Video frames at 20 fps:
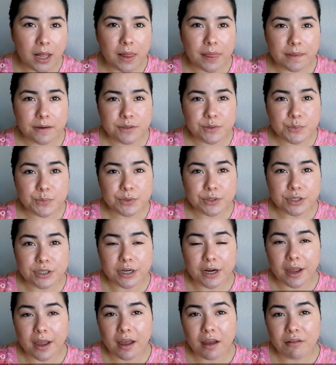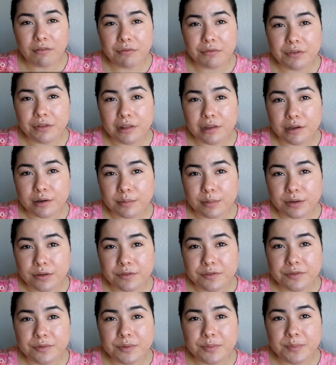That's where I have a little bit
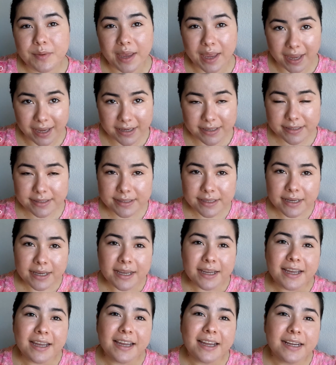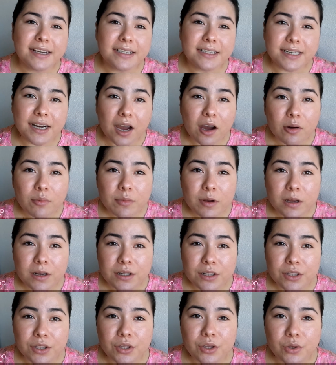of space. And now I'm
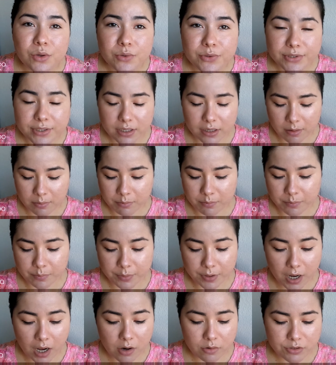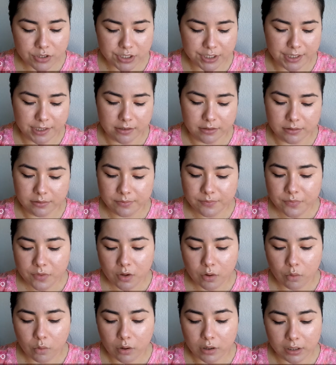gonna use a brow gel
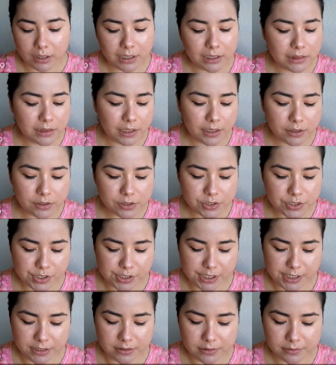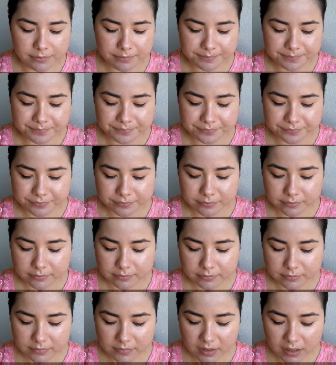or clear gel.
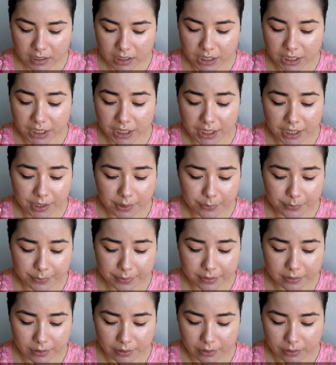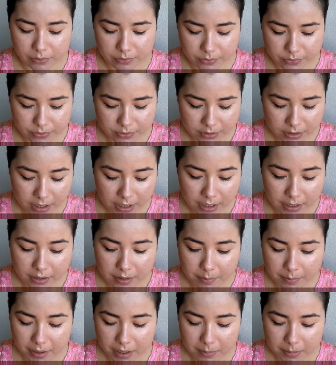I will use
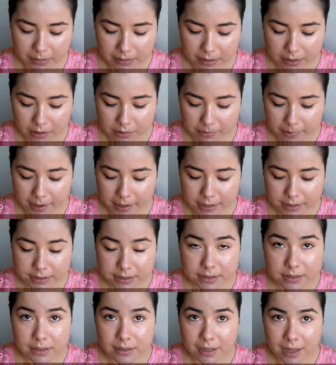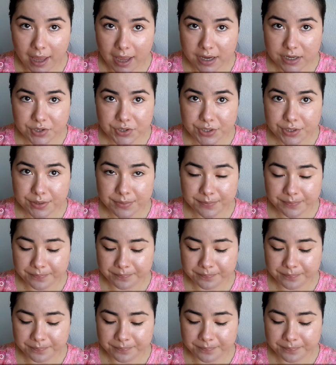the Maybelline Great Lash,